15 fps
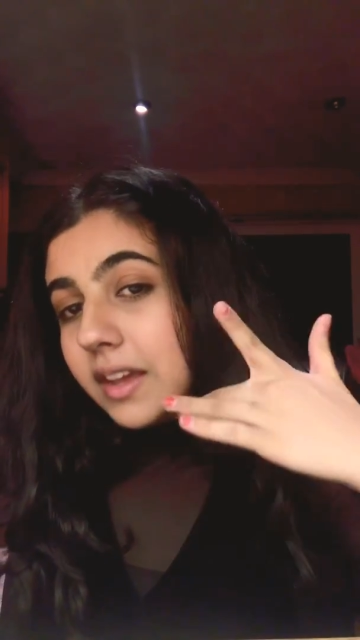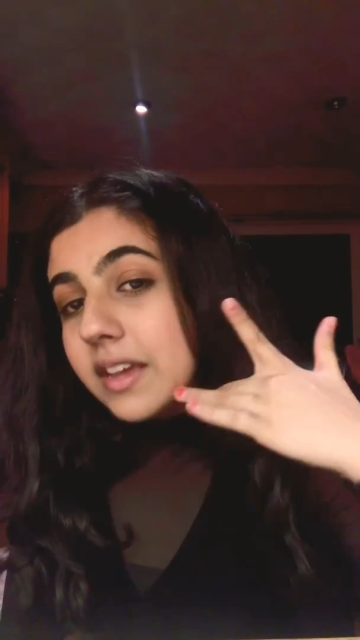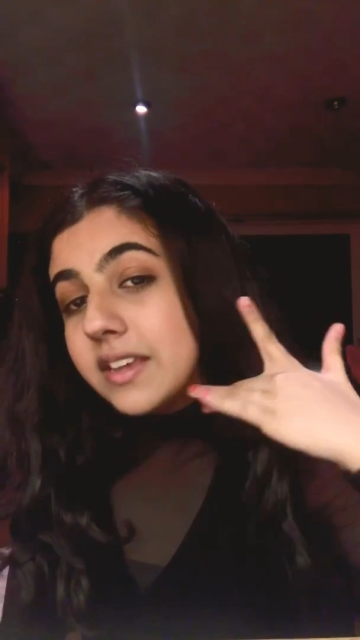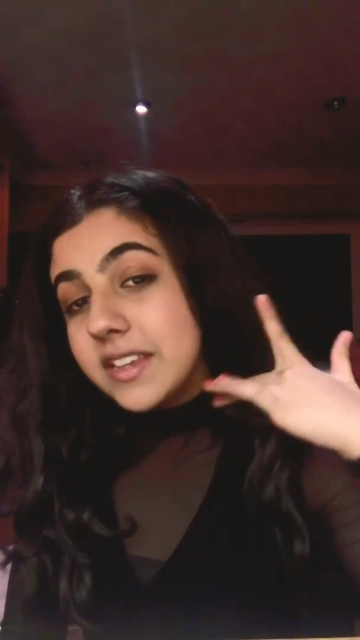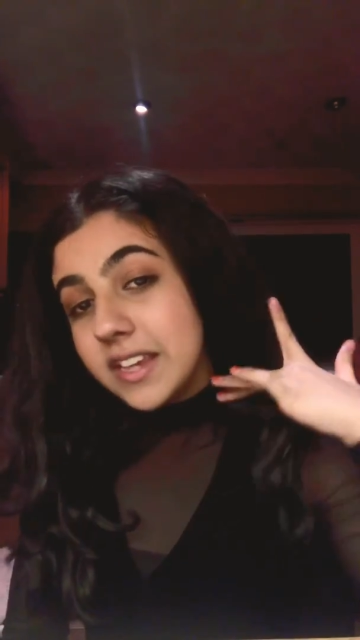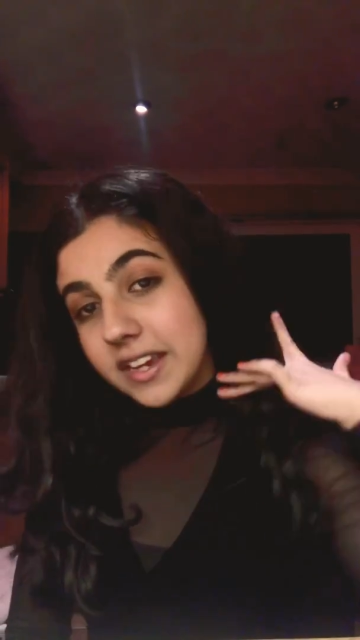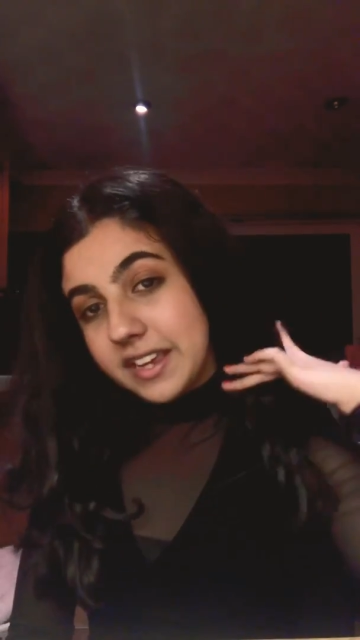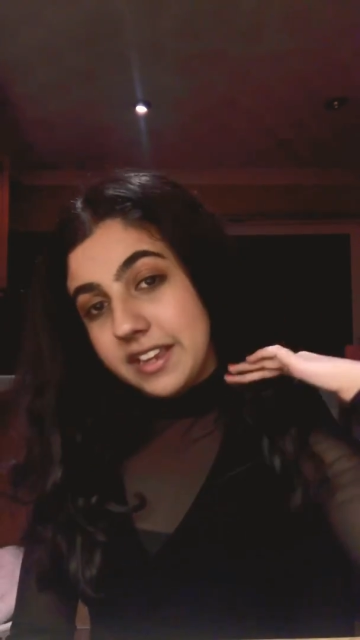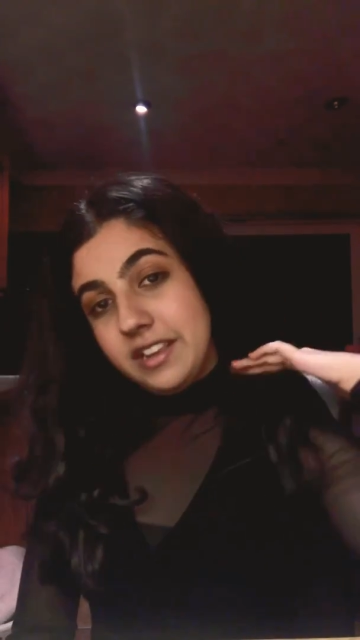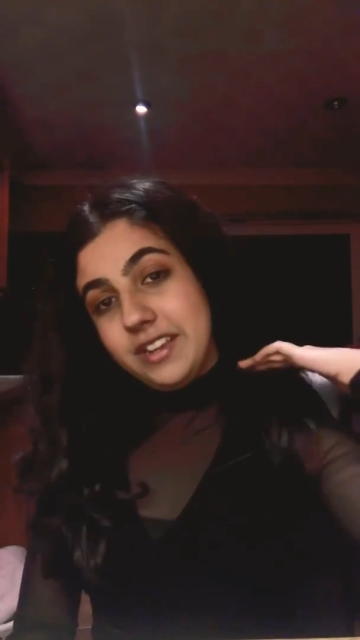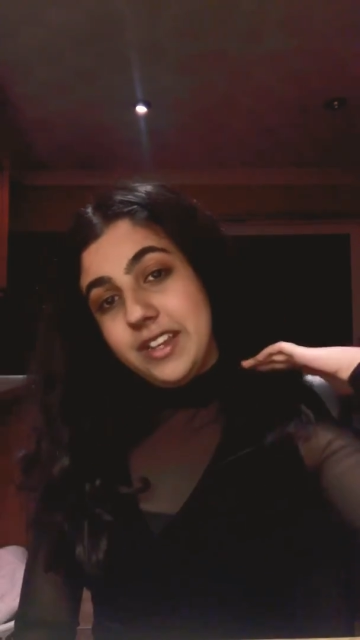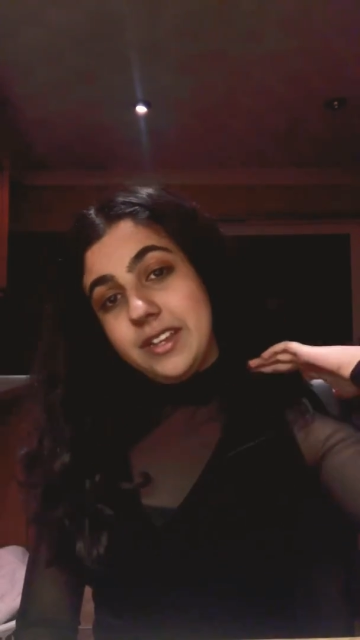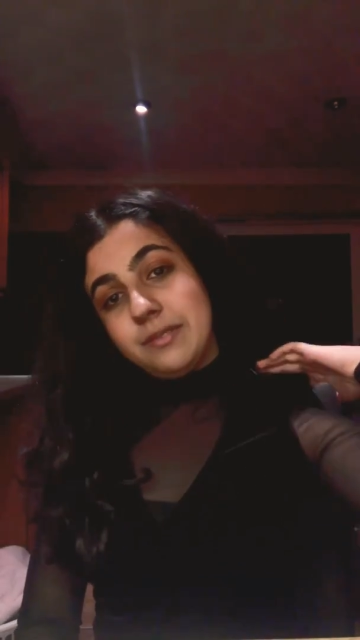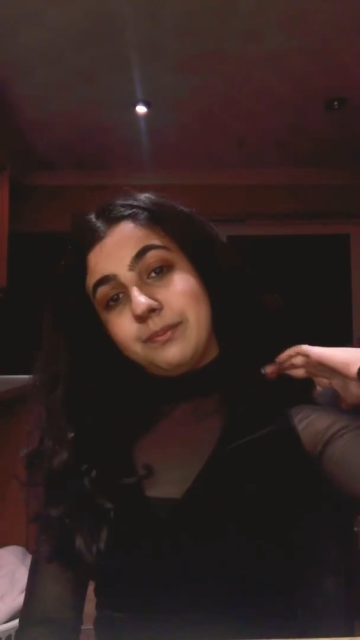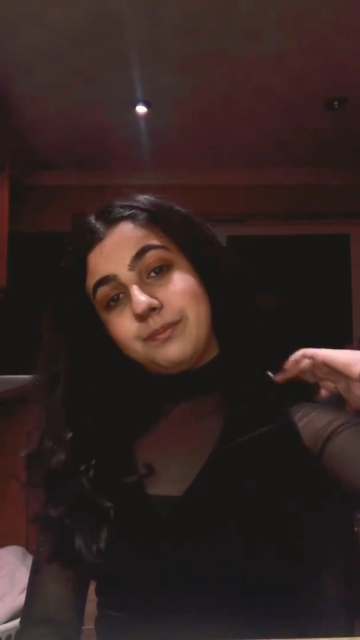
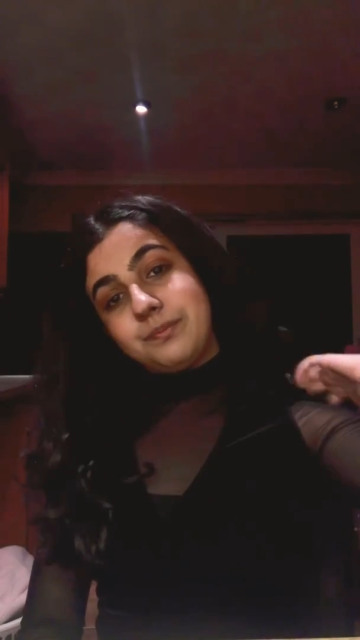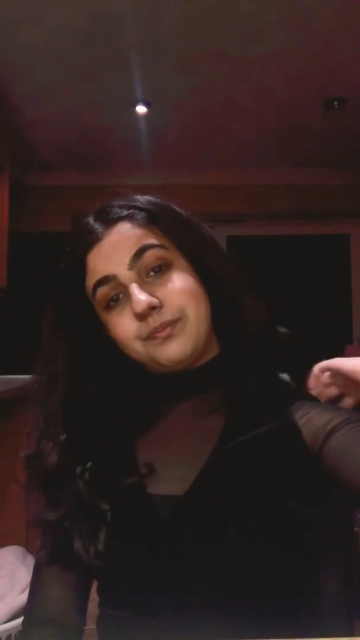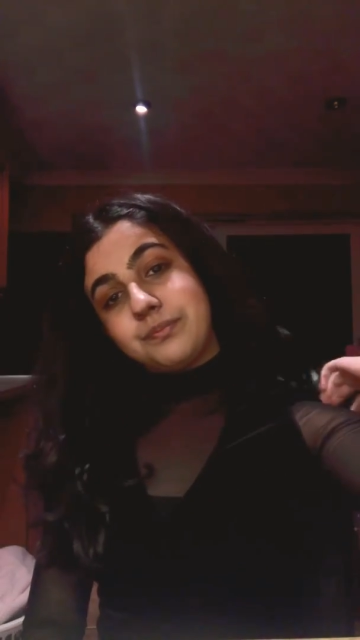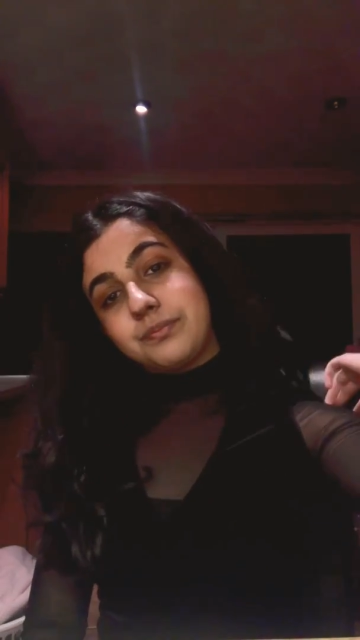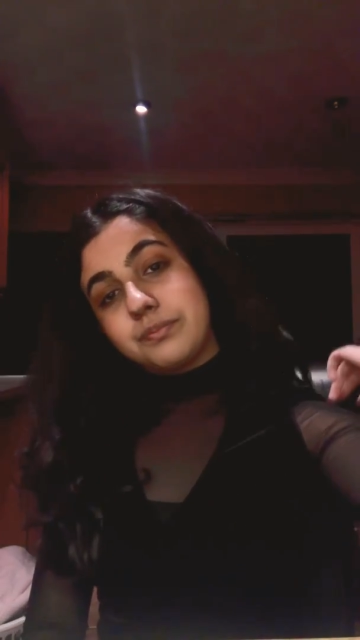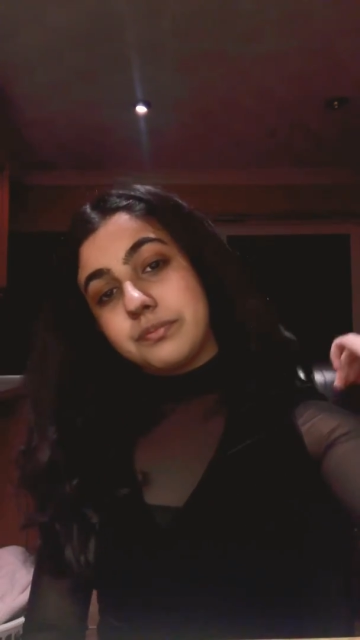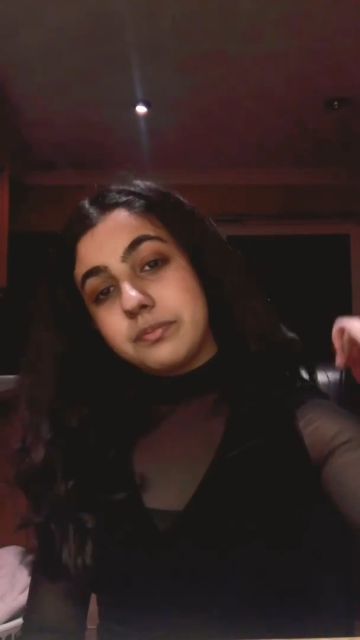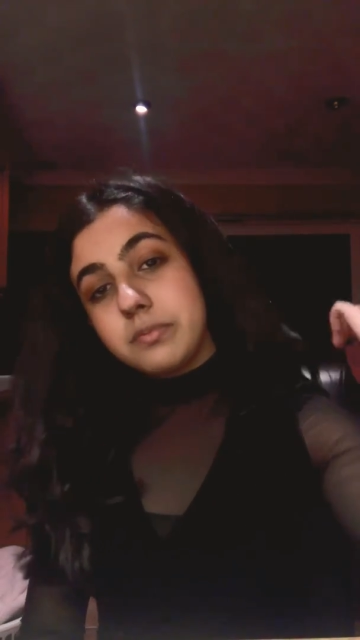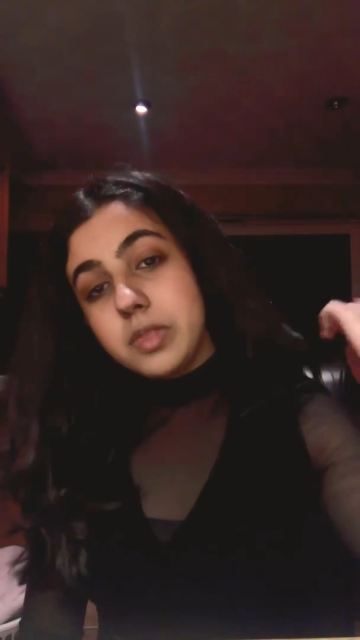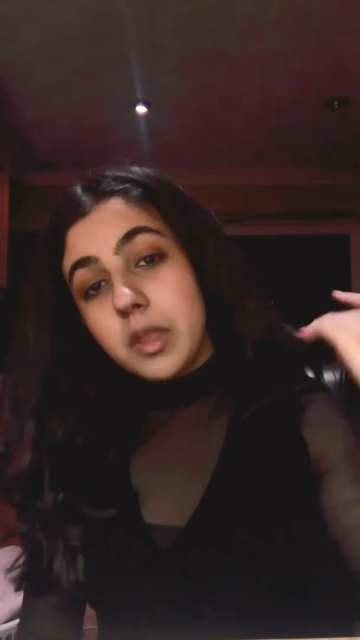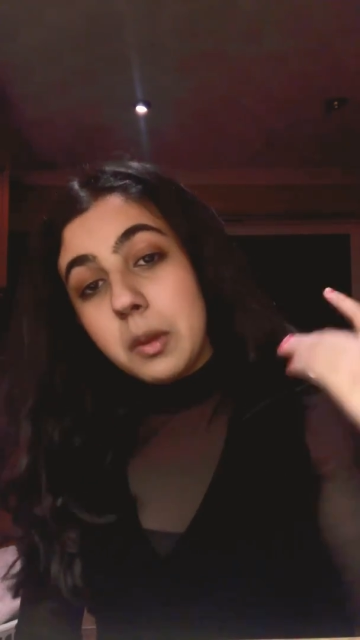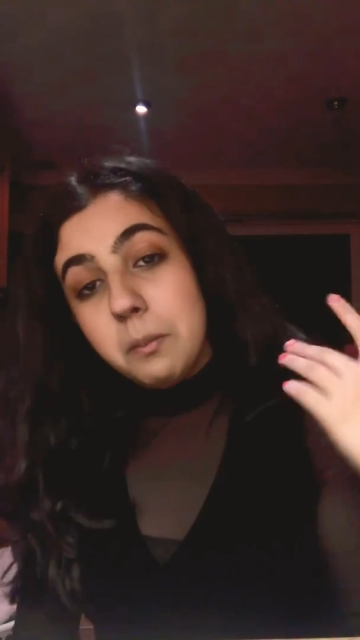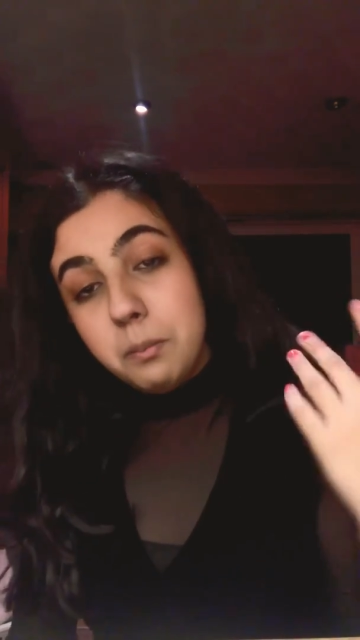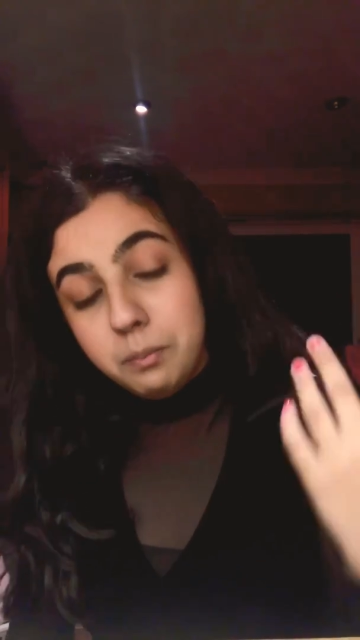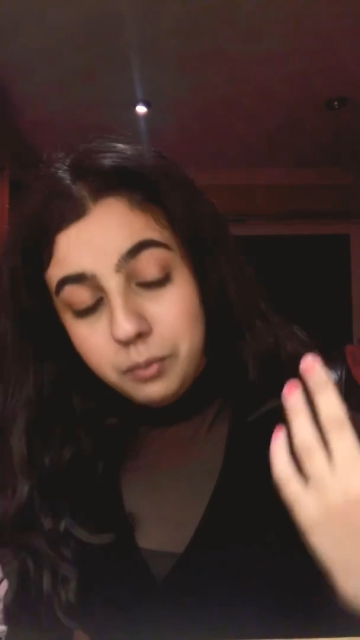Secondly,
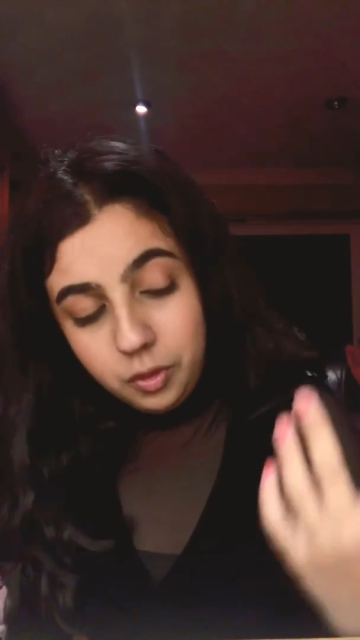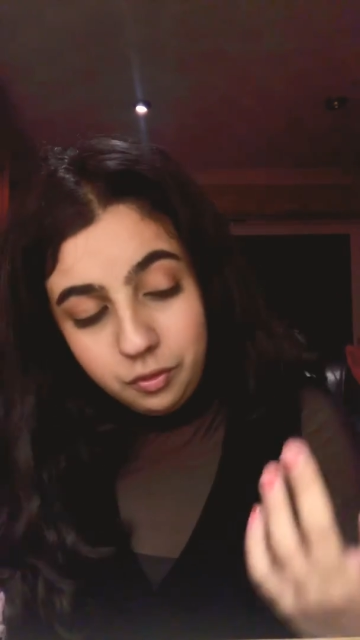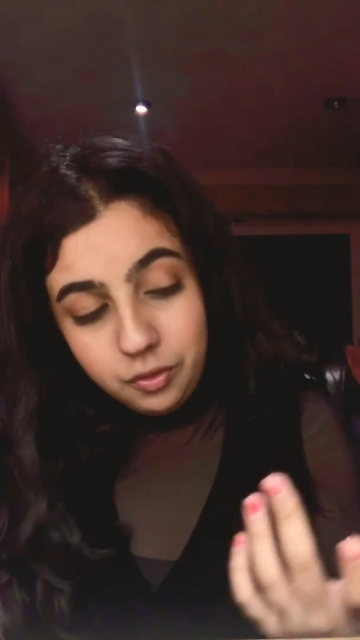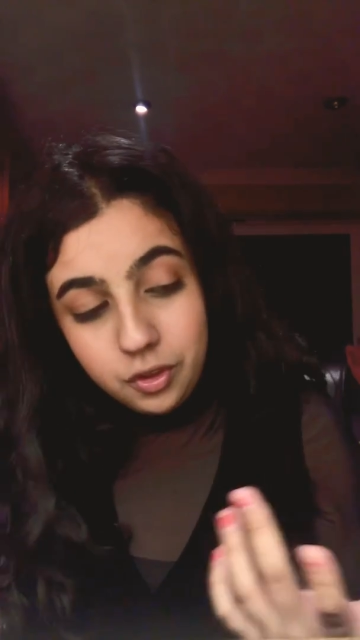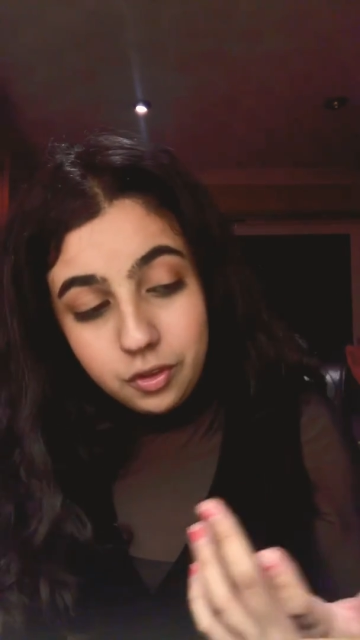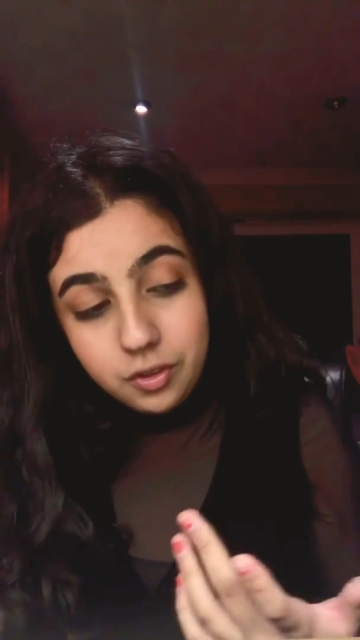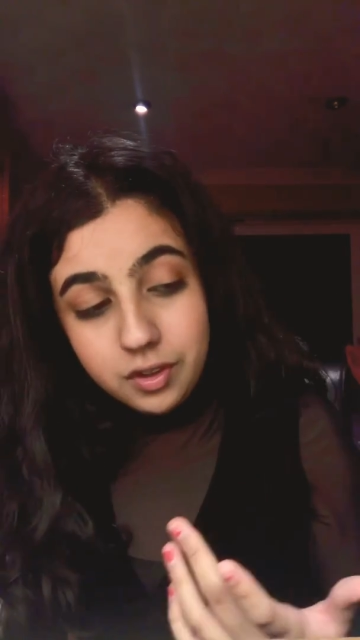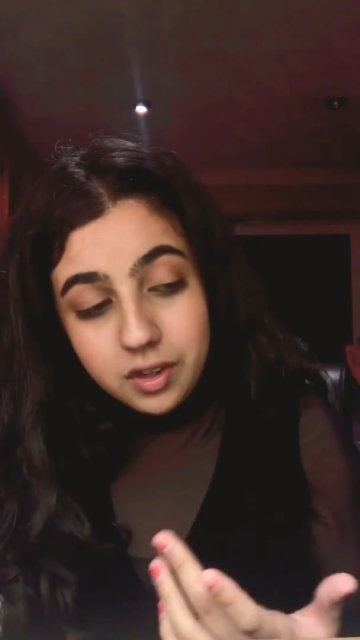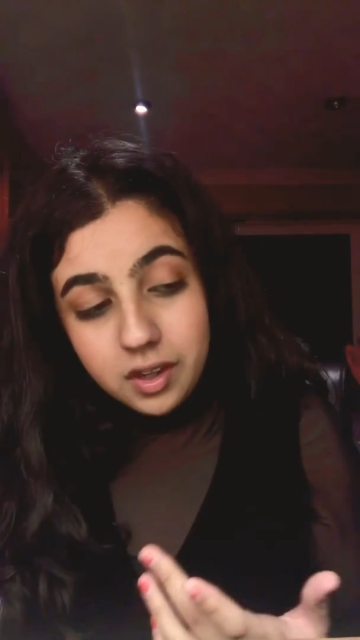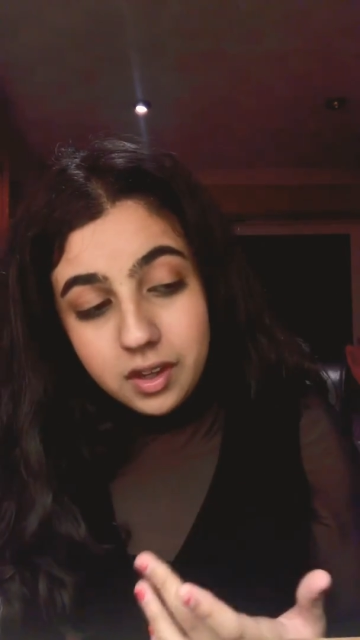moving on,